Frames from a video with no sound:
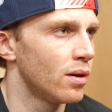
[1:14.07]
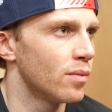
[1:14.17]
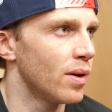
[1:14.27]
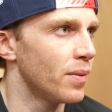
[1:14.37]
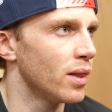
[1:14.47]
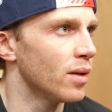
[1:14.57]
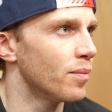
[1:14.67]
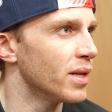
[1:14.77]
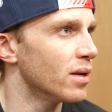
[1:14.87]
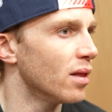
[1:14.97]
maybe
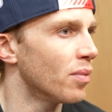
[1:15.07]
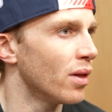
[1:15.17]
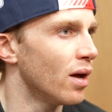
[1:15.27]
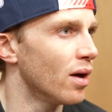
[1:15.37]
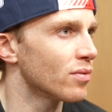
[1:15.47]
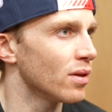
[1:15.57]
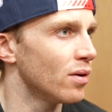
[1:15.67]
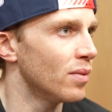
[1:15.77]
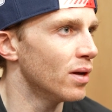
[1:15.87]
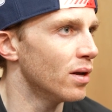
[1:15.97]
limp into the playoffs a
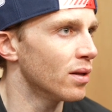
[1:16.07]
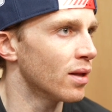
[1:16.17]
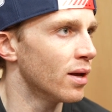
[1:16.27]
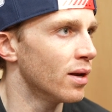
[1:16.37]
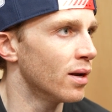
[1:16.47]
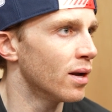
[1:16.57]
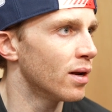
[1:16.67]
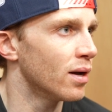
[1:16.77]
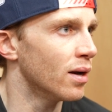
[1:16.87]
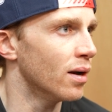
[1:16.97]
little bit, and then
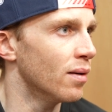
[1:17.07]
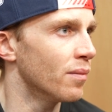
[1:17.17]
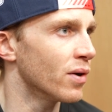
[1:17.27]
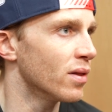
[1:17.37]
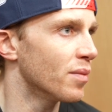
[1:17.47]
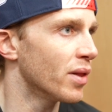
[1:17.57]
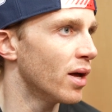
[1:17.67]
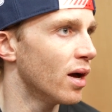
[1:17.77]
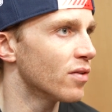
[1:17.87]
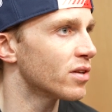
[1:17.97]
you're in the
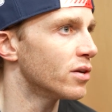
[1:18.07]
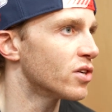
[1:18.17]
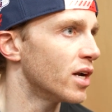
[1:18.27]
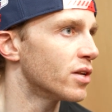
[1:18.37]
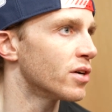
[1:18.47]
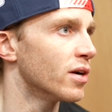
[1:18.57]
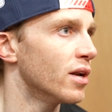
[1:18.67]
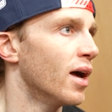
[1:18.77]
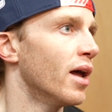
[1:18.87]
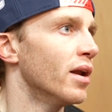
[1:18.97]
playoffs and you try to turn it
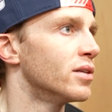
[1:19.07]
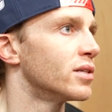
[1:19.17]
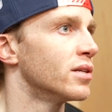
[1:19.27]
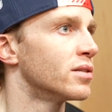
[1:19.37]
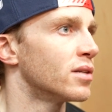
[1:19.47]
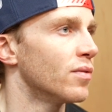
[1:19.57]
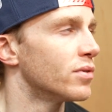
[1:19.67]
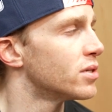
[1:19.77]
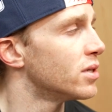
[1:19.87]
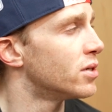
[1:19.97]
on. It's tough
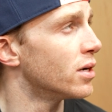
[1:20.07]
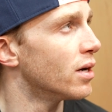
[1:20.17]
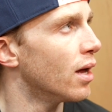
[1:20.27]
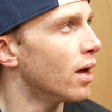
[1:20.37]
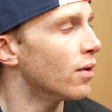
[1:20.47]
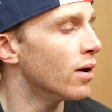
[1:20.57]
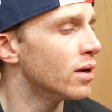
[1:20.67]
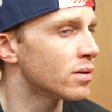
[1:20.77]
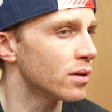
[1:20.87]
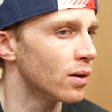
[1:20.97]
just to turn it on,
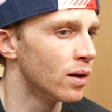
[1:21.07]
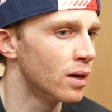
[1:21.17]
right? So.